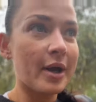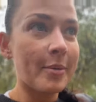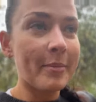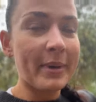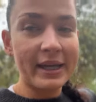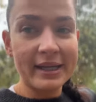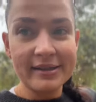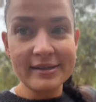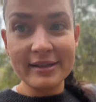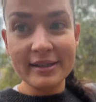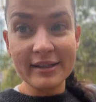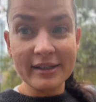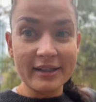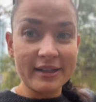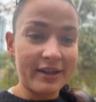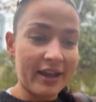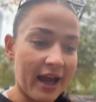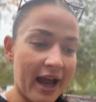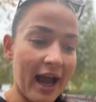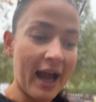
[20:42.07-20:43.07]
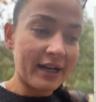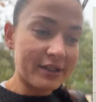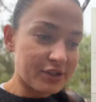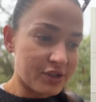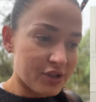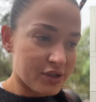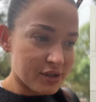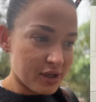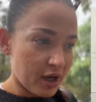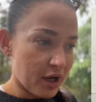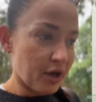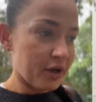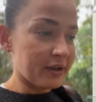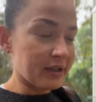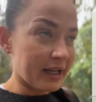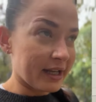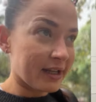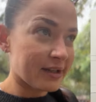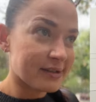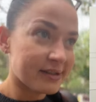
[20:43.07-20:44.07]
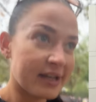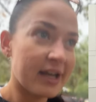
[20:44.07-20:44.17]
amazing, and they're hand sewn. Like it's